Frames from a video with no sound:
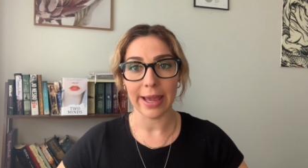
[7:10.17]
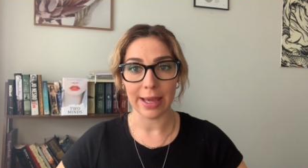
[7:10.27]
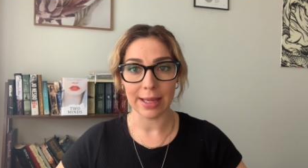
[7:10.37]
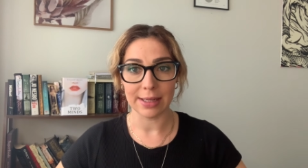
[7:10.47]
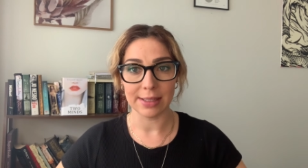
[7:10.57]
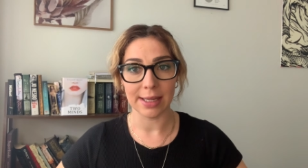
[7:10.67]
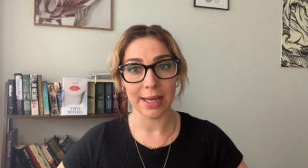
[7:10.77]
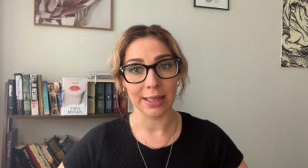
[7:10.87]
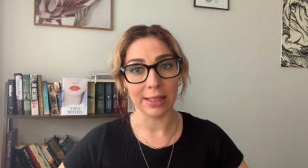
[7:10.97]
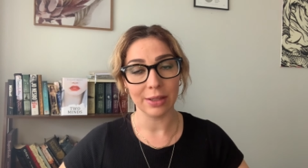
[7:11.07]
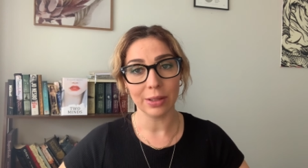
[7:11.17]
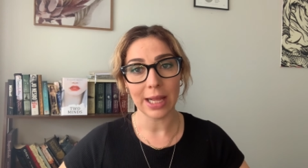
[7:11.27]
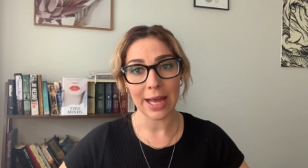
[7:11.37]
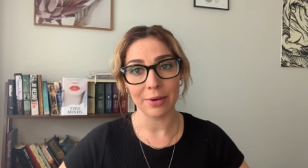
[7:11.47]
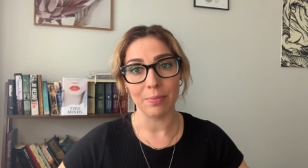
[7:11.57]
and a little
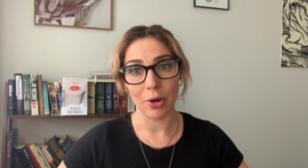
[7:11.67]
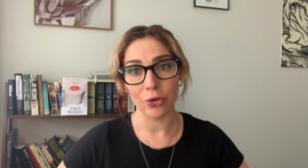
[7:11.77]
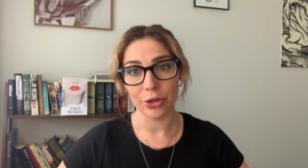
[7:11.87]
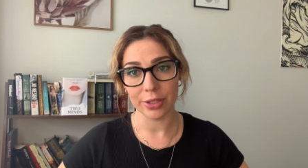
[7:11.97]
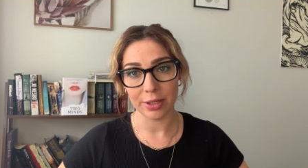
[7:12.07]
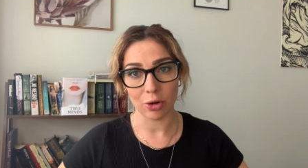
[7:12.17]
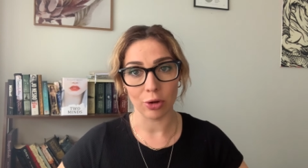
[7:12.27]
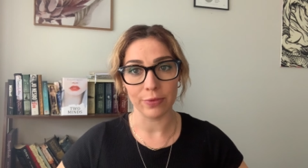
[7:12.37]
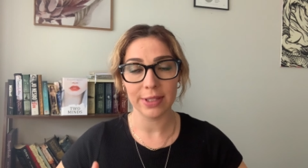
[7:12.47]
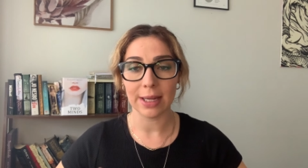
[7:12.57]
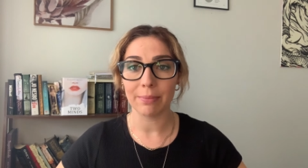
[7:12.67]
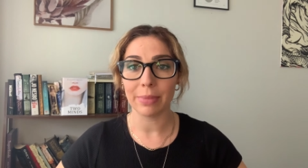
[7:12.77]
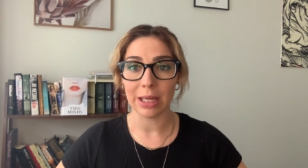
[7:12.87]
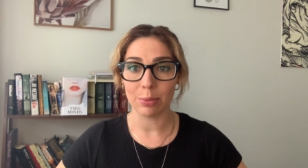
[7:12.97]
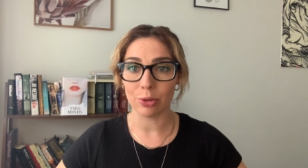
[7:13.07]
added bonus of some
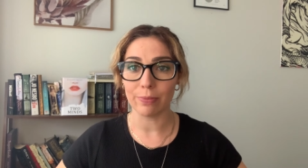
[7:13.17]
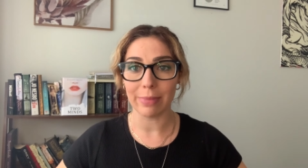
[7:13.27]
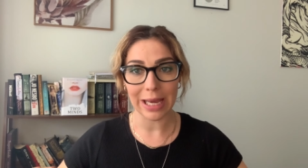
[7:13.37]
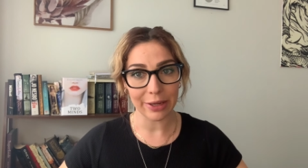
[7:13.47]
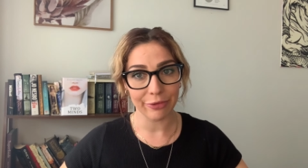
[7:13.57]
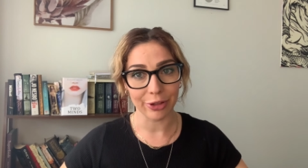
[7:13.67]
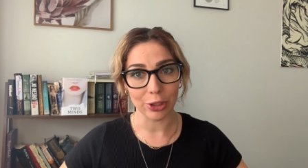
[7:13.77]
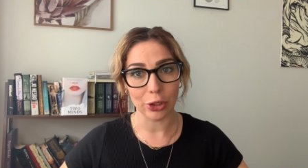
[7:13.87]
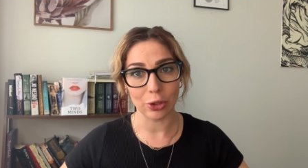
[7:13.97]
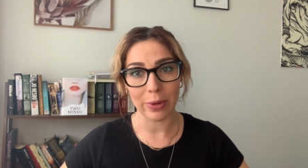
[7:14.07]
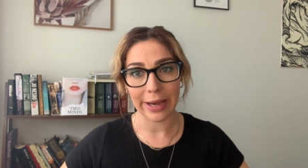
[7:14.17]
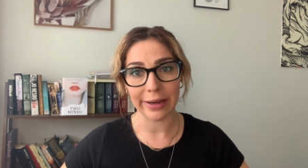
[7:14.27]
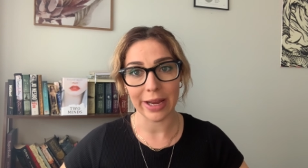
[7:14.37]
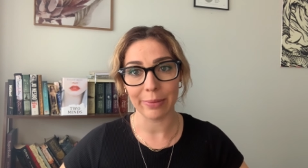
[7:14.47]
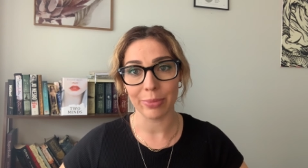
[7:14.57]
people may follow you
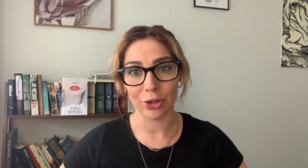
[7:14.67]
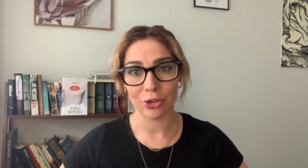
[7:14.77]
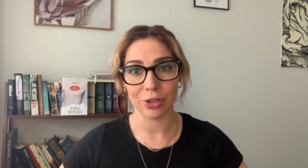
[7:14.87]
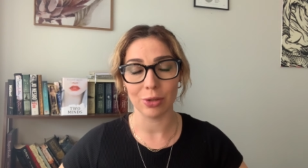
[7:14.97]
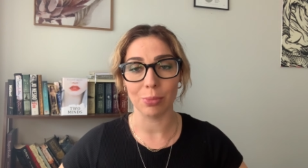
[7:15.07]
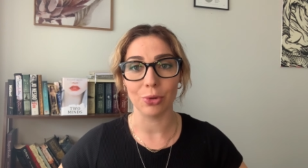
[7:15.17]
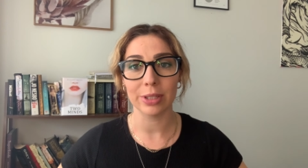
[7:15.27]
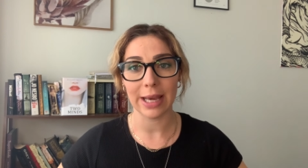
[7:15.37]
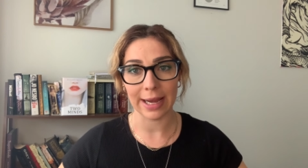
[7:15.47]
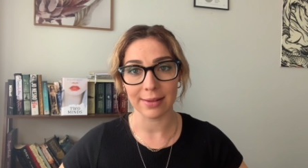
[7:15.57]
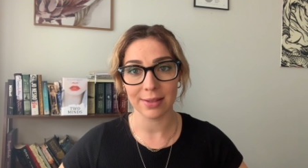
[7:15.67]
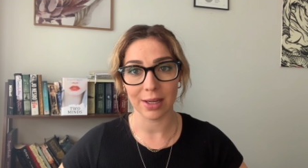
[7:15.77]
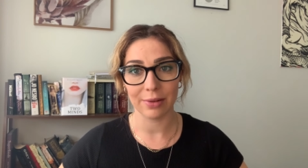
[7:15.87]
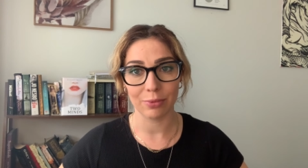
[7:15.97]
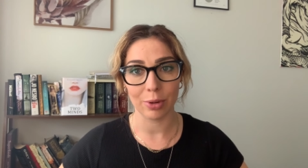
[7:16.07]
out and purchase your books
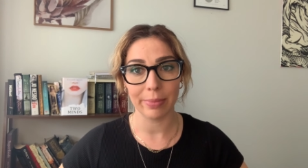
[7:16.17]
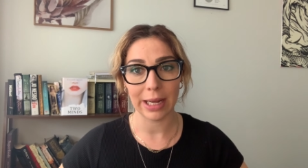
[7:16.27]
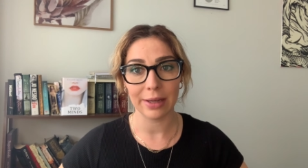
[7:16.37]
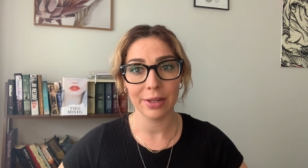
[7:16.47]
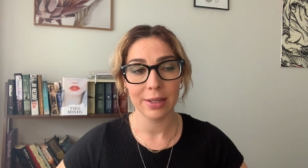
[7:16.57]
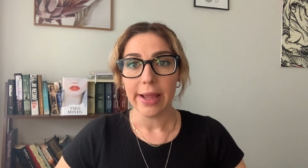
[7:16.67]
outside of Wattpad.